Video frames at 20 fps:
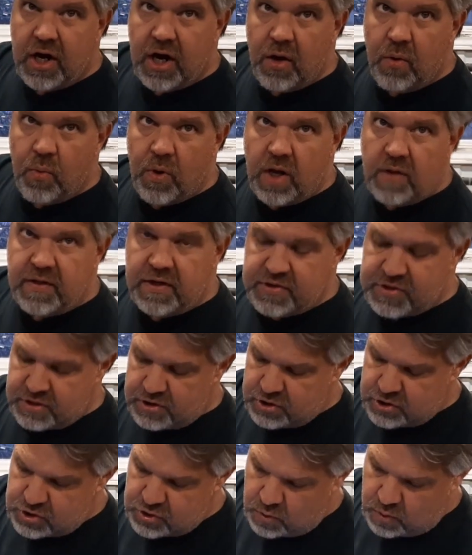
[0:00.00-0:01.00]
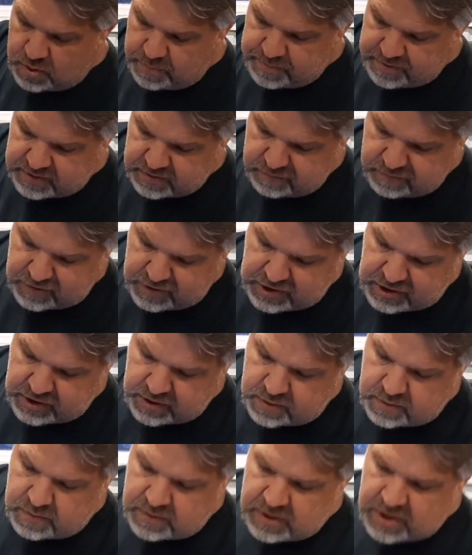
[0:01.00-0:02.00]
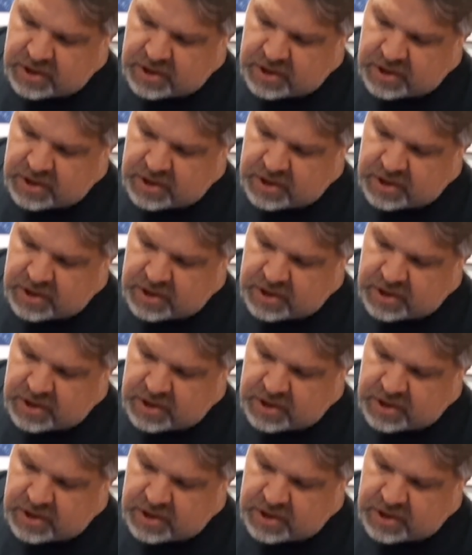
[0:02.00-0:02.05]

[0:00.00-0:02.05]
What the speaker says: how well that's going to show up in the video.